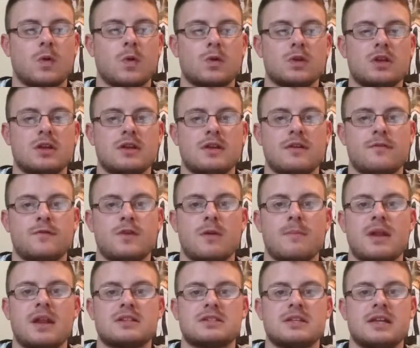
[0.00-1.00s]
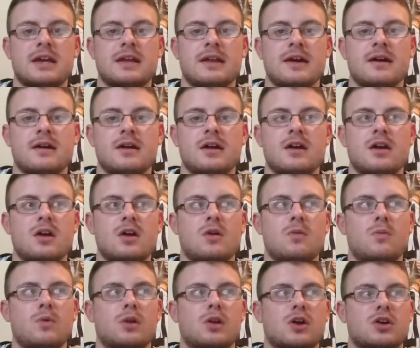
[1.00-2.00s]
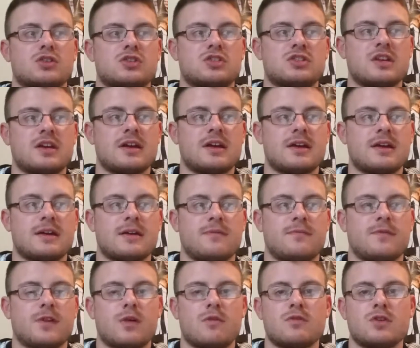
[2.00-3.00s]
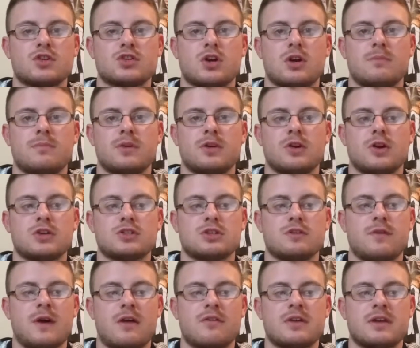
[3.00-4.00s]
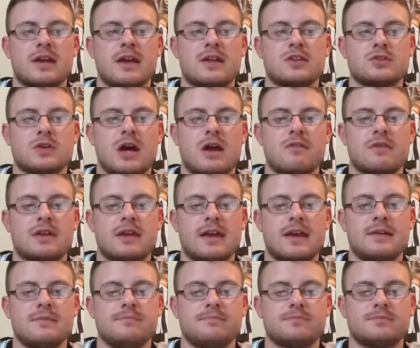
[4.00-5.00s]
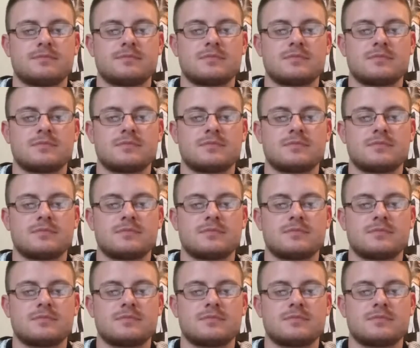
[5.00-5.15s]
only a few minutes later, we lost Florin Rajon because of Harry Kane. So, Harry Kane